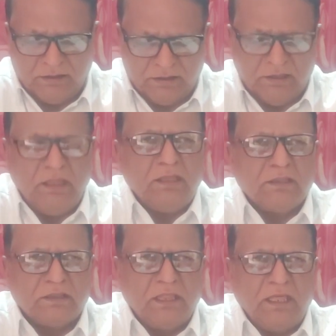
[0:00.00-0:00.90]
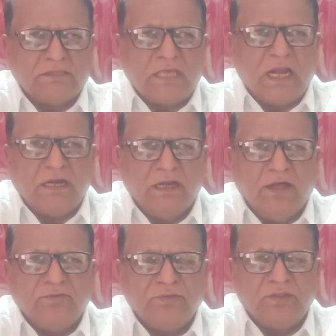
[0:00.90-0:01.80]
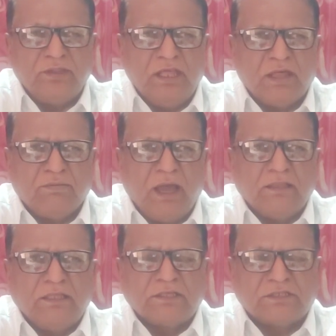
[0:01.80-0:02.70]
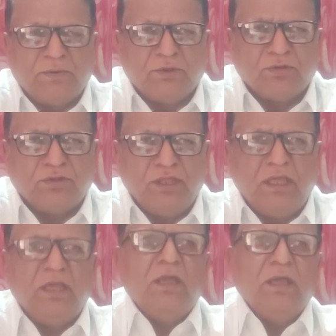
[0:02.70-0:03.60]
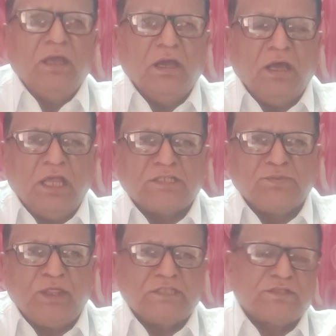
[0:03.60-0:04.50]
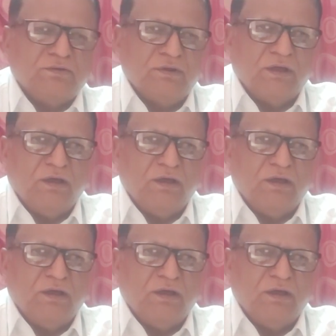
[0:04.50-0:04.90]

the things are done nearby the Samruddhi Express